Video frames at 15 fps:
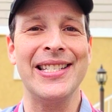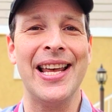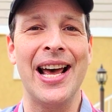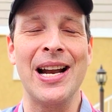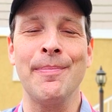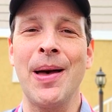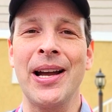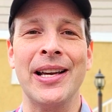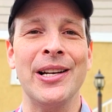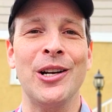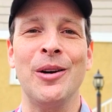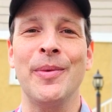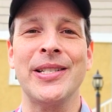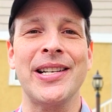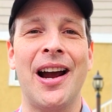of ten. I'm not gonna
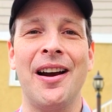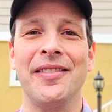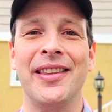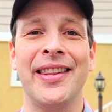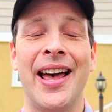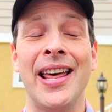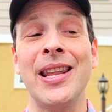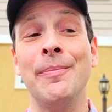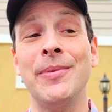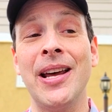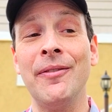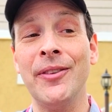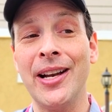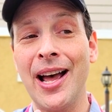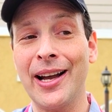go much higher than that, and I'm
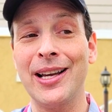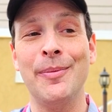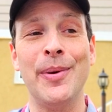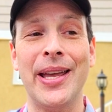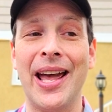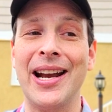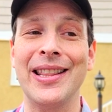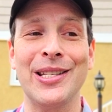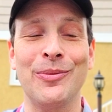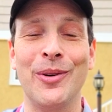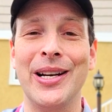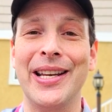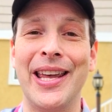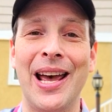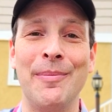definitely not gonna be getting this
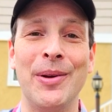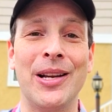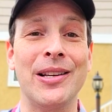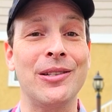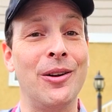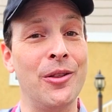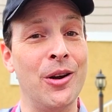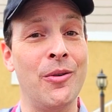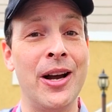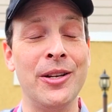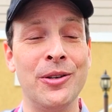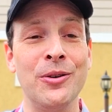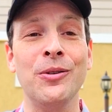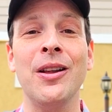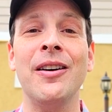one again because although I
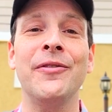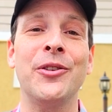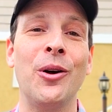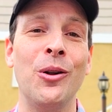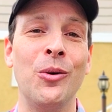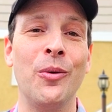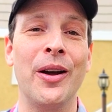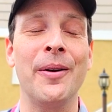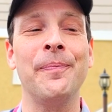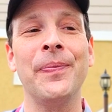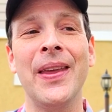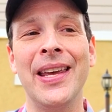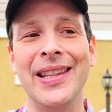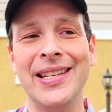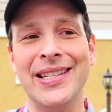do love Dole Whip,
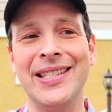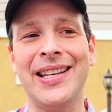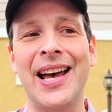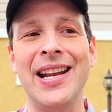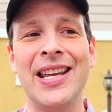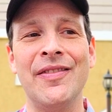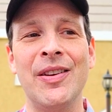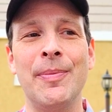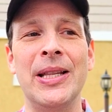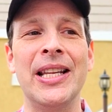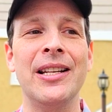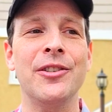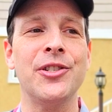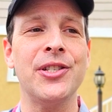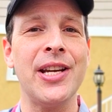this is kind of giving me
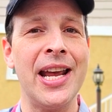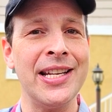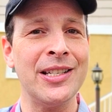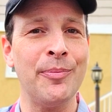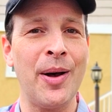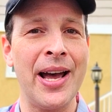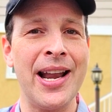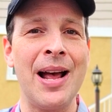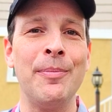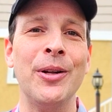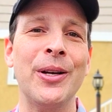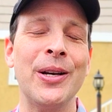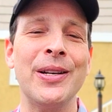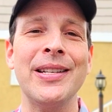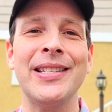little shades of
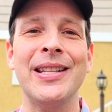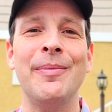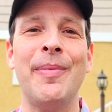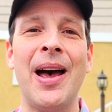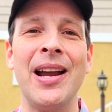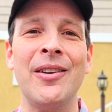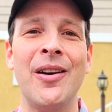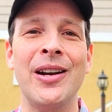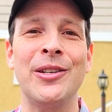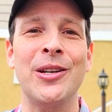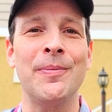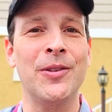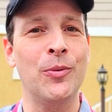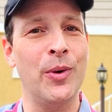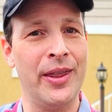pineapple goodness in the background in
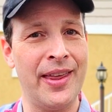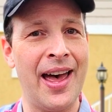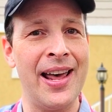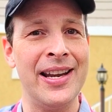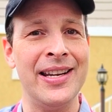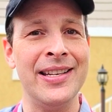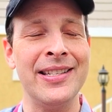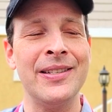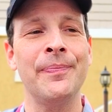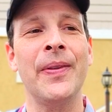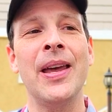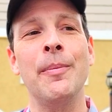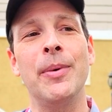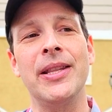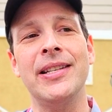terms of what that is,
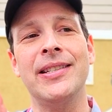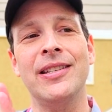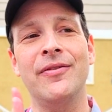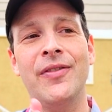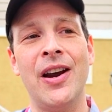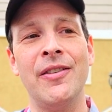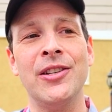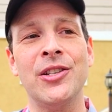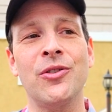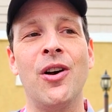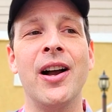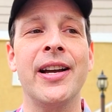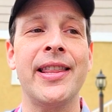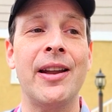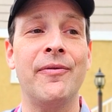but this is very
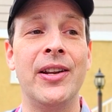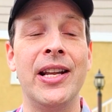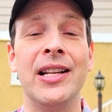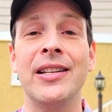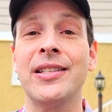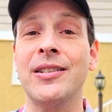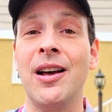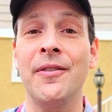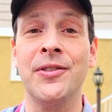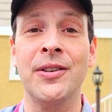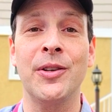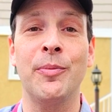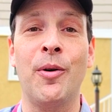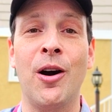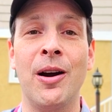strong in that vanilla soft
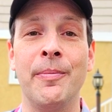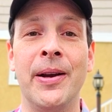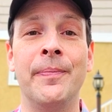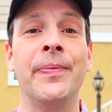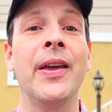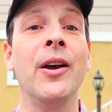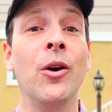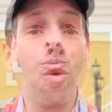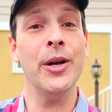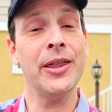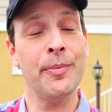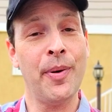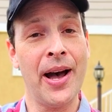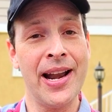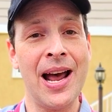serve department
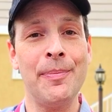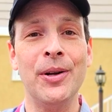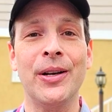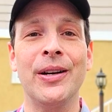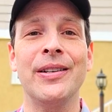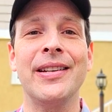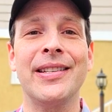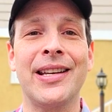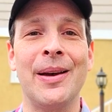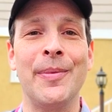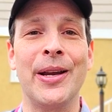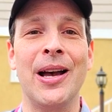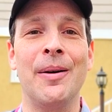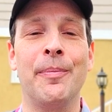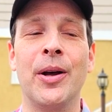with the pineapple goodness
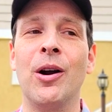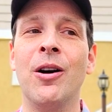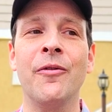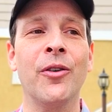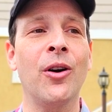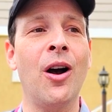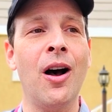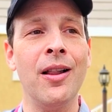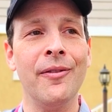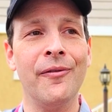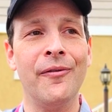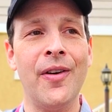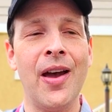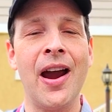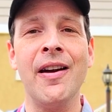coming up, but overall,
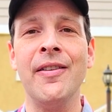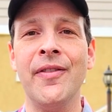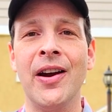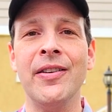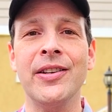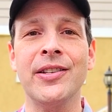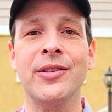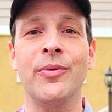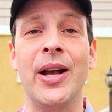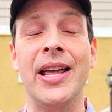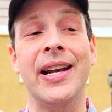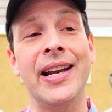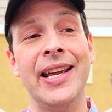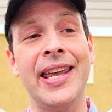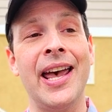very, very
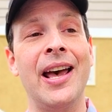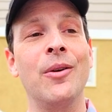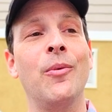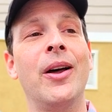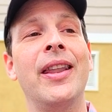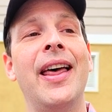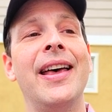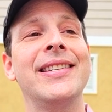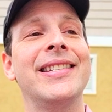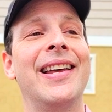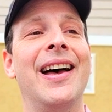sweet. And again, one last